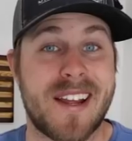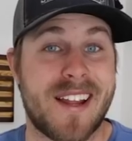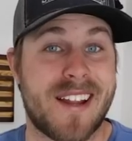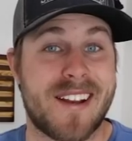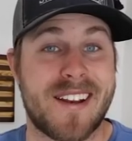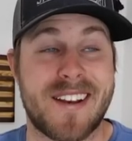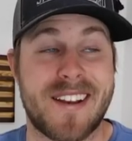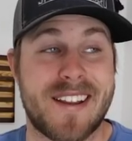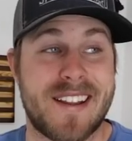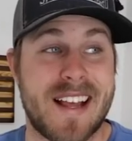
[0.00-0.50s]

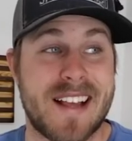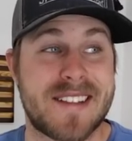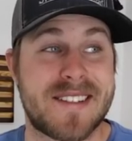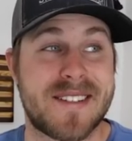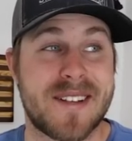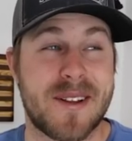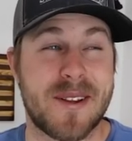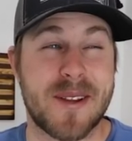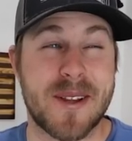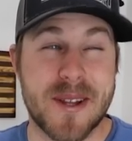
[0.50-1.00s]
and
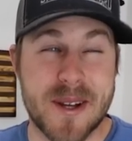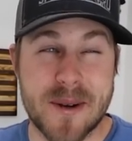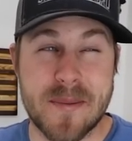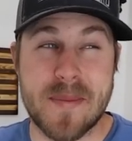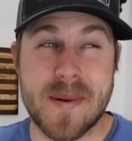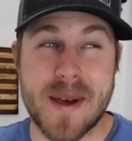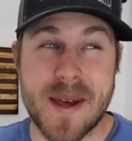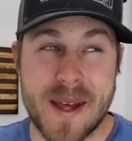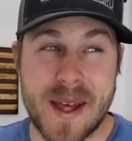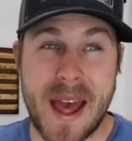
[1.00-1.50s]
that's a little
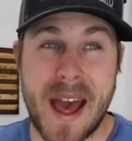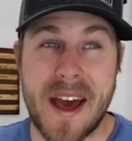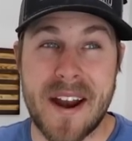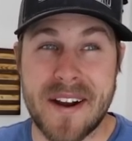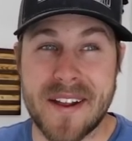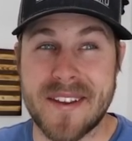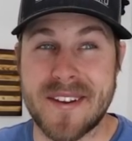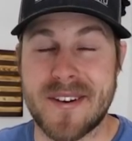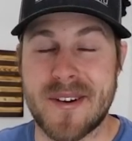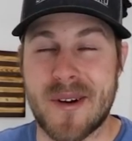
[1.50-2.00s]
bit
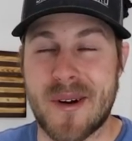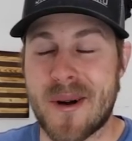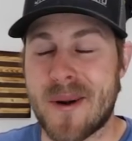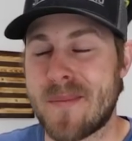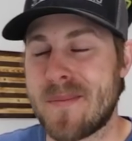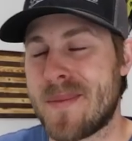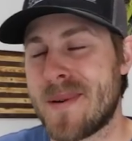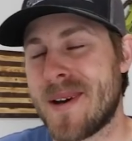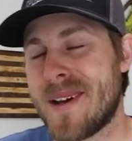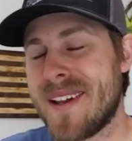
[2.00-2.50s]
out of the
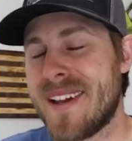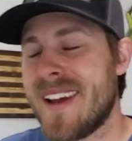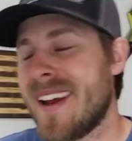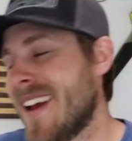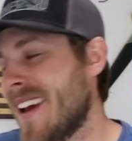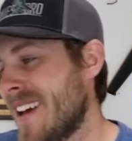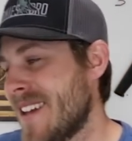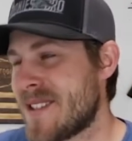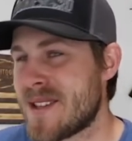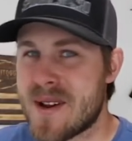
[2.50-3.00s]
norm, but
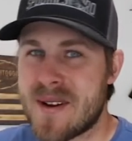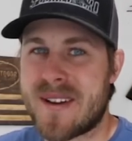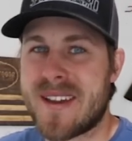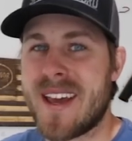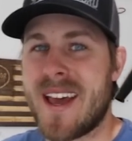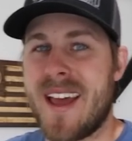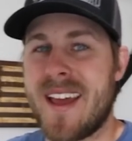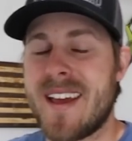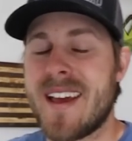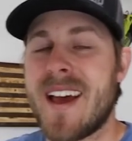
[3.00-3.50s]
it's
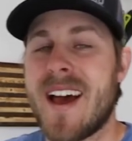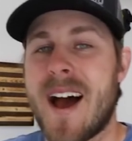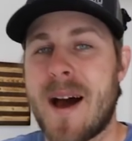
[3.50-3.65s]
okay.